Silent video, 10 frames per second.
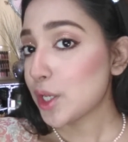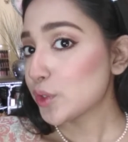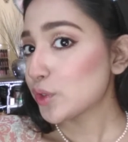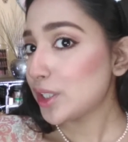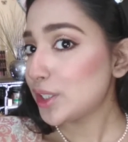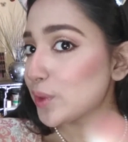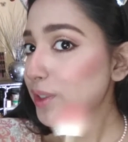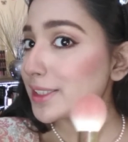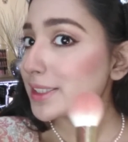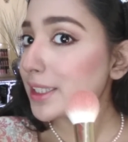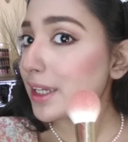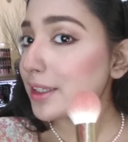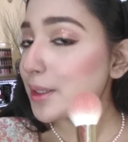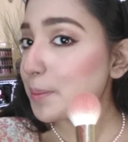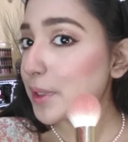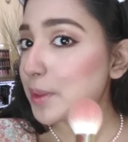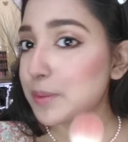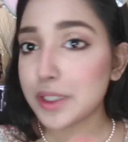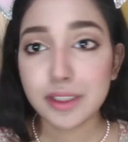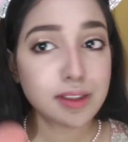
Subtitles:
so that you can see the pigment,